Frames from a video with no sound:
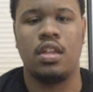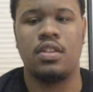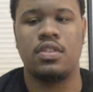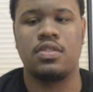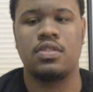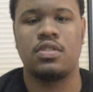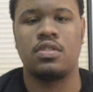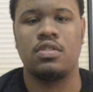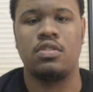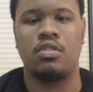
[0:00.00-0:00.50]

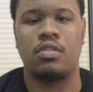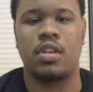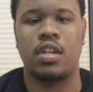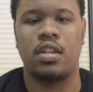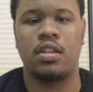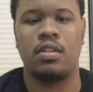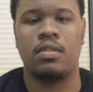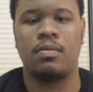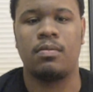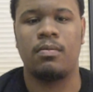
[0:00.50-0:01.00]
it's you
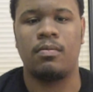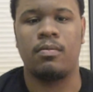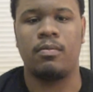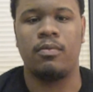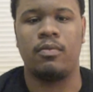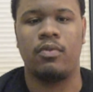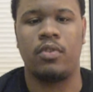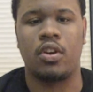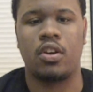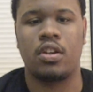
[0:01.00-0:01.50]
get
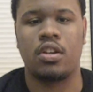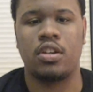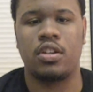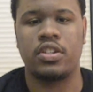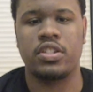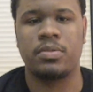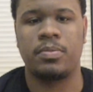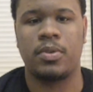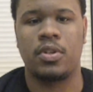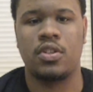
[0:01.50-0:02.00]
very
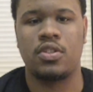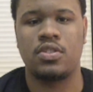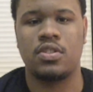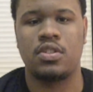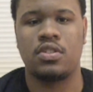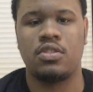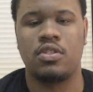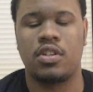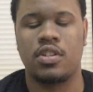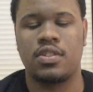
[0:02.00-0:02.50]
good
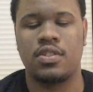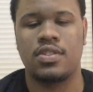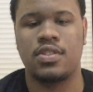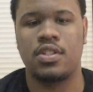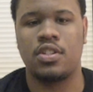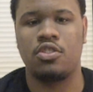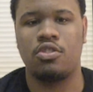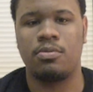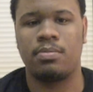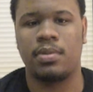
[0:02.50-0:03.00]
experiences, you get to
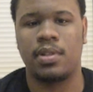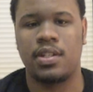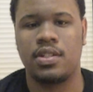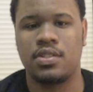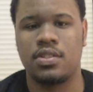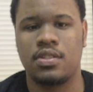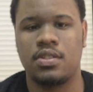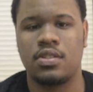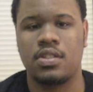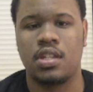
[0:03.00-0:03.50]
see new
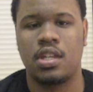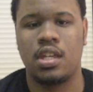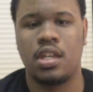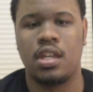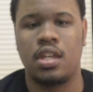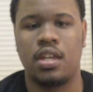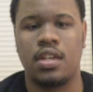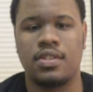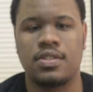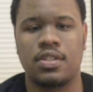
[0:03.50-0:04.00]
places.
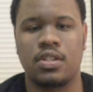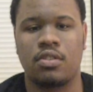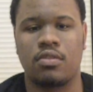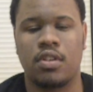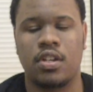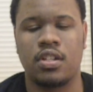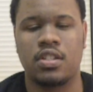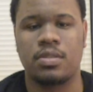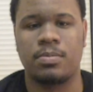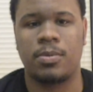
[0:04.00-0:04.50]
It's a
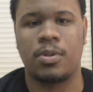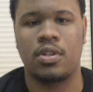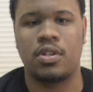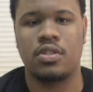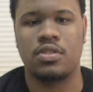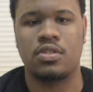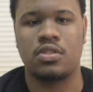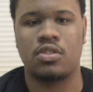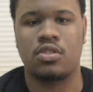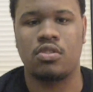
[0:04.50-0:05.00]
great
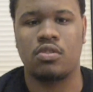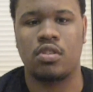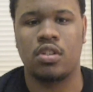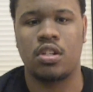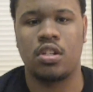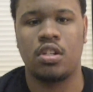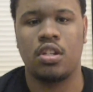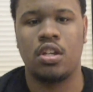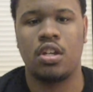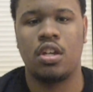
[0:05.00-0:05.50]
experience to
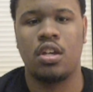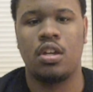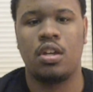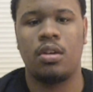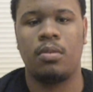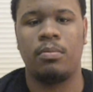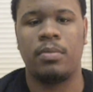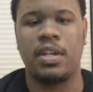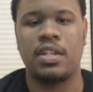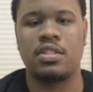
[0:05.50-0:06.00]
join.
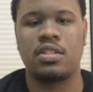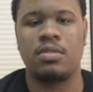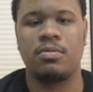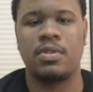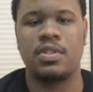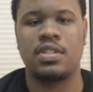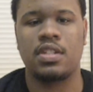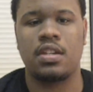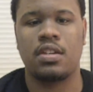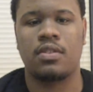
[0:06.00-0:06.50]
Basically,
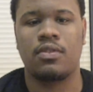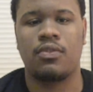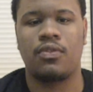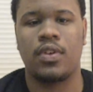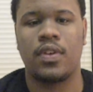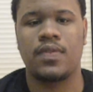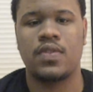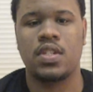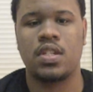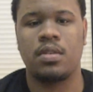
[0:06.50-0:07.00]
we take
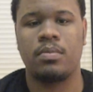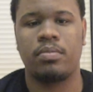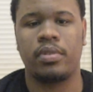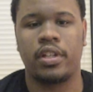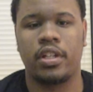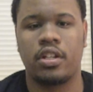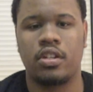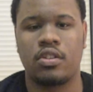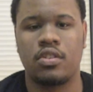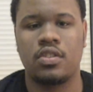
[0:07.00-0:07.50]
15
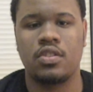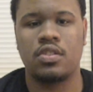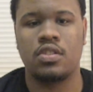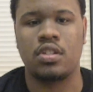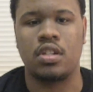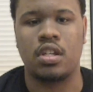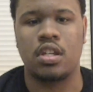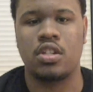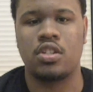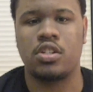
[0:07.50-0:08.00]
players
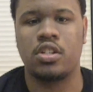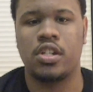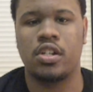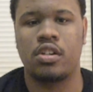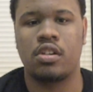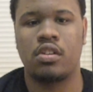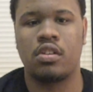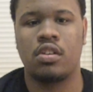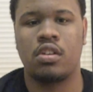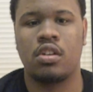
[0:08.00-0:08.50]
each
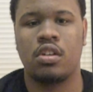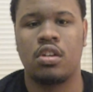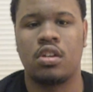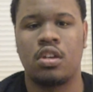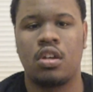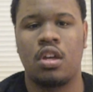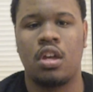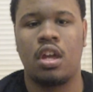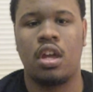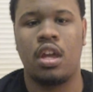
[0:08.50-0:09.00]
year
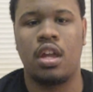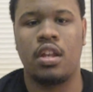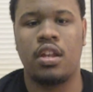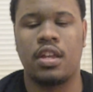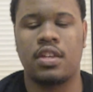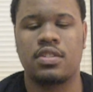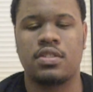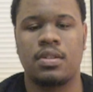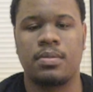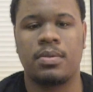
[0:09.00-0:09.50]
and
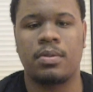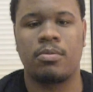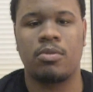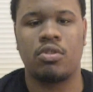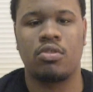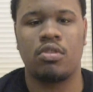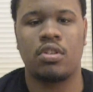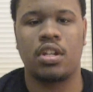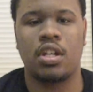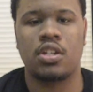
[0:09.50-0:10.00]
that's something we're
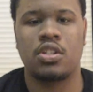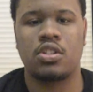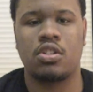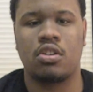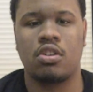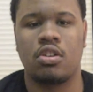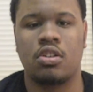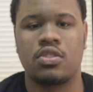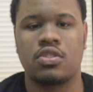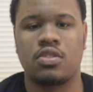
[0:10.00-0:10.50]
doing next
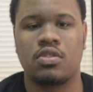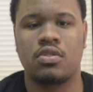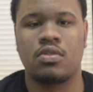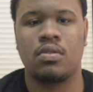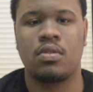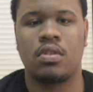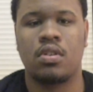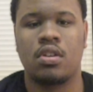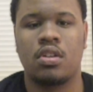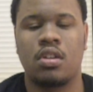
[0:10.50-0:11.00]
year
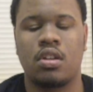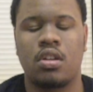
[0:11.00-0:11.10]
also